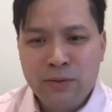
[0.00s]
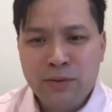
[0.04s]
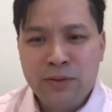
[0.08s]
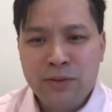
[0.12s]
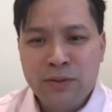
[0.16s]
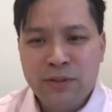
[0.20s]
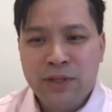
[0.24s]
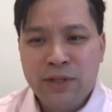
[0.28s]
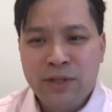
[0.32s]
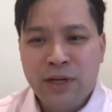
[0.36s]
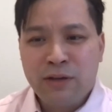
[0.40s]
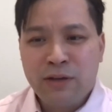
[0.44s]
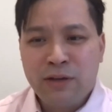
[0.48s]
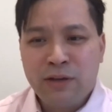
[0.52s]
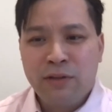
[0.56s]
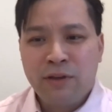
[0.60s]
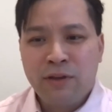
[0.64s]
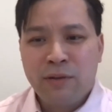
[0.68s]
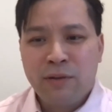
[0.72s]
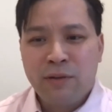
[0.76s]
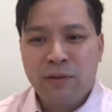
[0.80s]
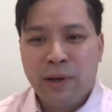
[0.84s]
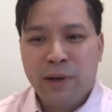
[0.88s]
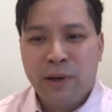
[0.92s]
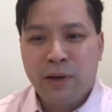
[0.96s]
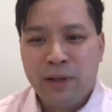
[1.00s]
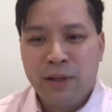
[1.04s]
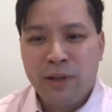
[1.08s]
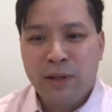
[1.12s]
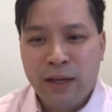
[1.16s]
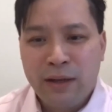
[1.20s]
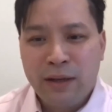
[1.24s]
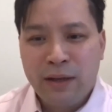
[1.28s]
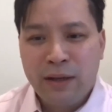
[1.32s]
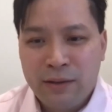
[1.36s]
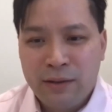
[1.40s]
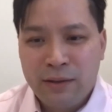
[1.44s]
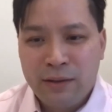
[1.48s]
also starting to think about
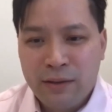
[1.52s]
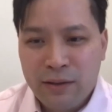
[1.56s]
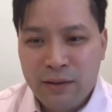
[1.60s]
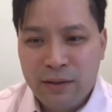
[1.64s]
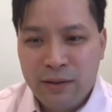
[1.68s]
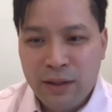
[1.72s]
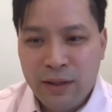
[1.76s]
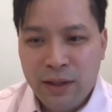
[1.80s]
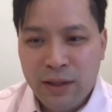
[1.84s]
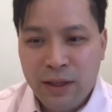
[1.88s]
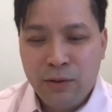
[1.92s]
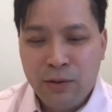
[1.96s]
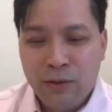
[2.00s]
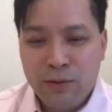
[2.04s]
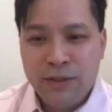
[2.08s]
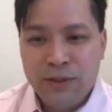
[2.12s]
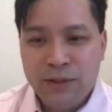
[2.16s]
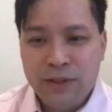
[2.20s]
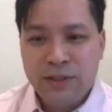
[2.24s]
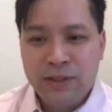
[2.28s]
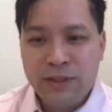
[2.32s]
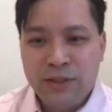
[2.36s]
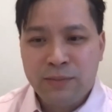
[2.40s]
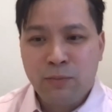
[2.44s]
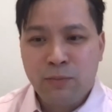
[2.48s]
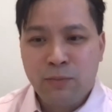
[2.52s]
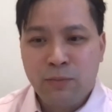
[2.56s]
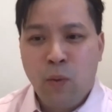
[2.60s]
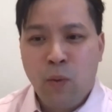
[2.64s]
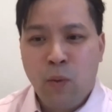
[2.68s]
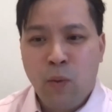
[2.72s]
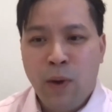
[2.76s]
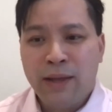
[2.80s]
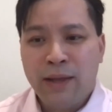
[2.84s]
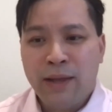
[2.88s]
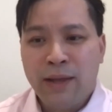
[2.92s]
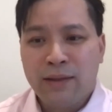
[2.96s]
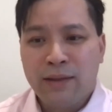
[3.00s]
like
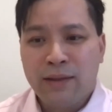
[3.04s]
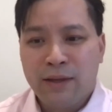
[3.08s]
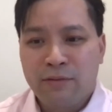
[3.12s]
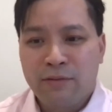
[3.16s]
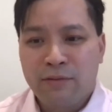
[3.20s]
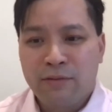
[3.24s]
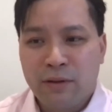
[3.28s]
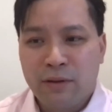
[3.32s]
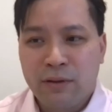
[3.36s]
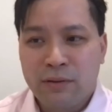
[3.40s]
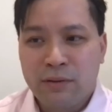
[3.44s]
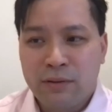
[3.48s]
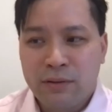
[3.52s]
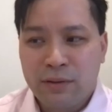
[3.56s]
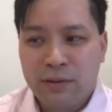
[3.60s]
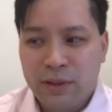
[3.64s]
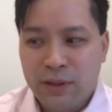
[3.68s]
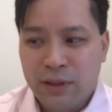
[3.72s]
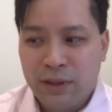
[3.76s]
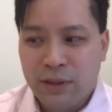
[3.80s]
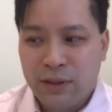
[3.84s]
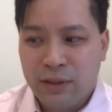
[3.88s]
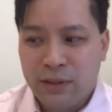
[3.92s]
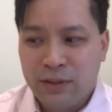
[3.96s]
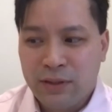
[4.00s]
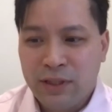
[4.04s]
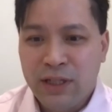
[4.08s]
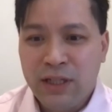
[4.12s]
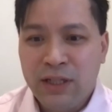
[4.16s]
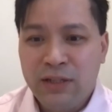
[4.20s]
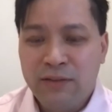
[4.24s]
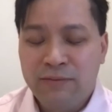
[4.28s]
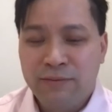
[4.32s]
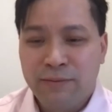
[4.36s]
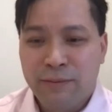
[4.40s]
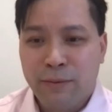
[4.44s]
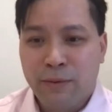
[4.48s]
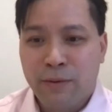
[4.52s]
ecosystem-wide level
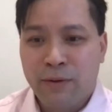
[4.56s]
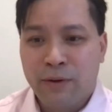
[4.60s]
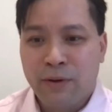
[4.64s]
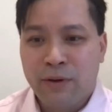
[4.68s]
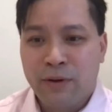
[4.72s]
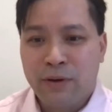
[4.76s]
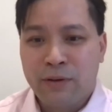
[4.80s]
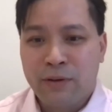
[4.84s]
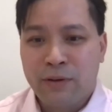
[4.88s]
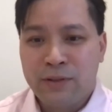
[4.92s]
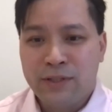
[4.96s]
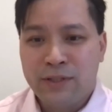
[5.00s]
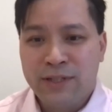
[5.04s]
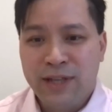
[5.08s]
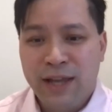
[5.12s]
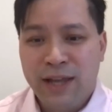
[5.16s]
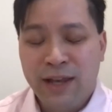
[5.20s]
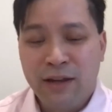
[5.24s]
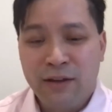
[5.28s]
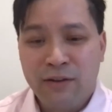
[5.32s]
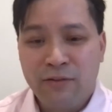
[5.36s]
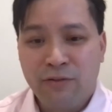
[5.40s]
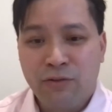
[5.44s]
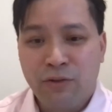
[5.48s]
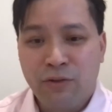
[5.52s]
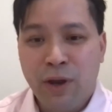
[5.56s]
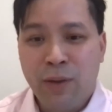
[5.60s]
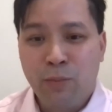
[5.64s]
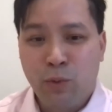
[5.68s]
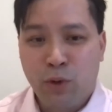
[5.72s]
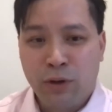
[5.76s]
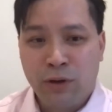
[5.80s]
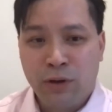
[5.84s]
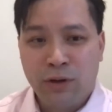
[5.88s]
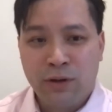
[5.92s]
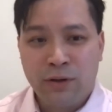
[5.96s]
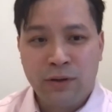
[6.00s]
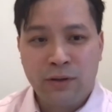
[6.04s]
need for standard
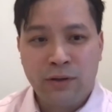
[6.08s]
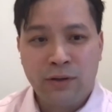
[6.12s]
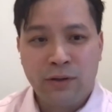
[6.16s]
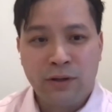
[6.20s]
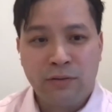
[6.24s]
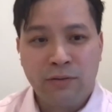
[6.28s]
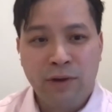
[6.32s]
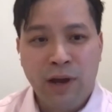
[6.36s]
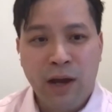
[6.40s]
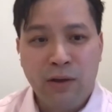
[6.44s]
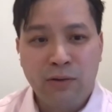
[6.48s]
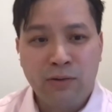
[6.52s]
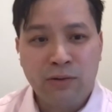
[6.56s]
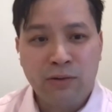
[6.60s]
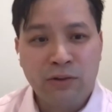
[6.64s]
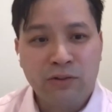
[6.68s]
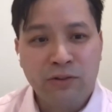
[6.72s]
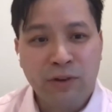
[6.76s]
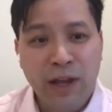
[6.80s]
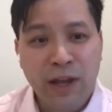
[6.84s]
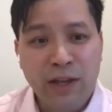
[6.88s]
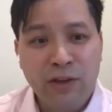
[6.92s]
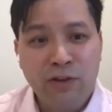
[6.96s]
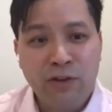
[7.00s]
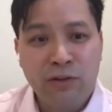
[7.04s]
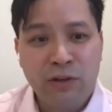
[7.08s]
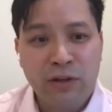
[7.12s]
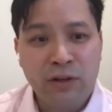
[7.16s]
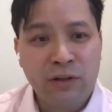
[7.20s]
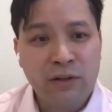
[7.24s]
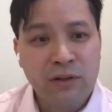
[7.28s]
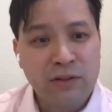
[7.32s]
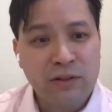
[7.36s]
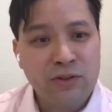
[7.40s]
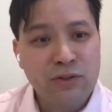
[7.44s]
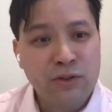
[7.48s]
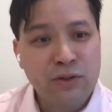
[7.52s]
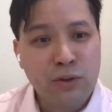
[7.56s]
framework around granular
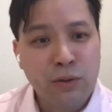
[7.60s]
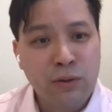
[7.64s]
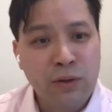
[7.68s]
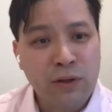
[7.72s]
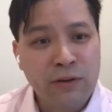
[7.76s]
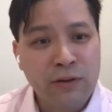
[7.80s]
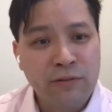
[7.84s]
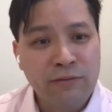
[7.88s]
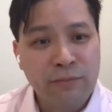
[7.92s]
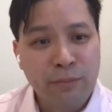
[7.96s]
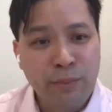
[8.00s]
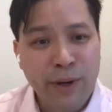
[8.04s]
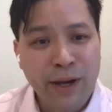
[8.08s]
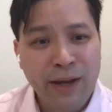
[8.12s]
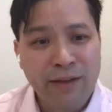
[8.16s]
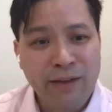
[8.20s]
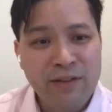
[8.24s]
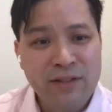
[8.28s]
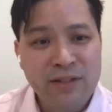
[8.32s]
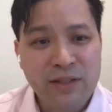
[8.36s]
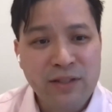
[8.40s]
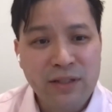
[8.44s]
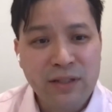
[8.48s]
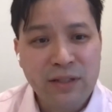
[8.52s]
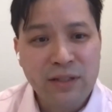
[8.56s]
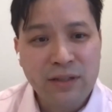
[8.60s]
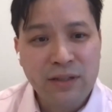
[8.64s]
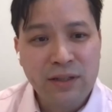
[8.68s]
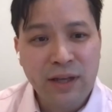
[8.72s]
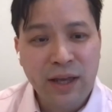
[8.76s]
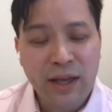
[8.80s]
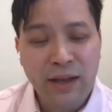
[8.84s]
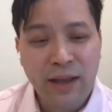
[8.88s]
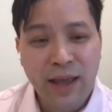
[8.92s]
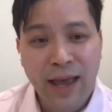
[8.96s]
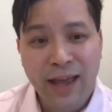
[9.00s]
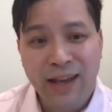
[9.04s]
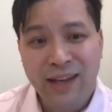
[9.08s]
control of privacy
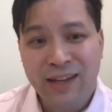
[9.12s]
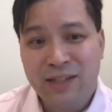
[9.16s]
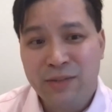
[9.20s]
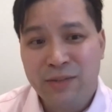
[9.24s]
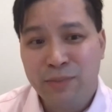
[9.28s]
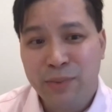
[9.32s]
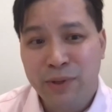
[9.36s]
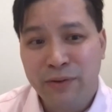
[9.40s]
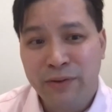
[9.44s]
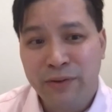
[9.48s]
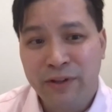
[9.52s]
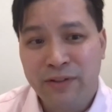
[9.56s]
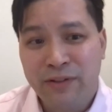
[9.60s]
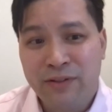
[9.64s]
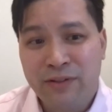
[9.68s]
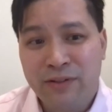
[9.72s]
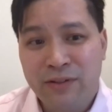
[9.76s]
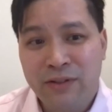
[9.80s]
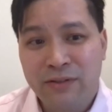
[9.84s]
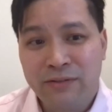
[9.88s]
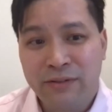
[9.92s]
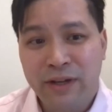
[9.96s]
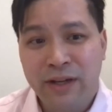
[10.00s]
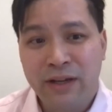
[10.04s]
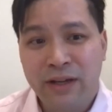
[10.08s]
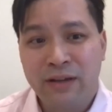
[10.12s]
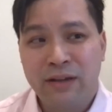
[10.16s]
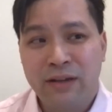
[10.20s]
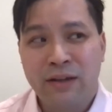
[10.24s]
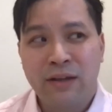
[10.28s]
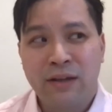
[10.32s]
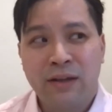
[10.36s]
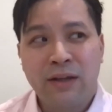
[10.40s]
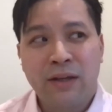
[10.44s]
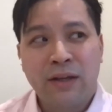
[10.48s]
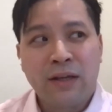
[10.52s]
and ad experience, right?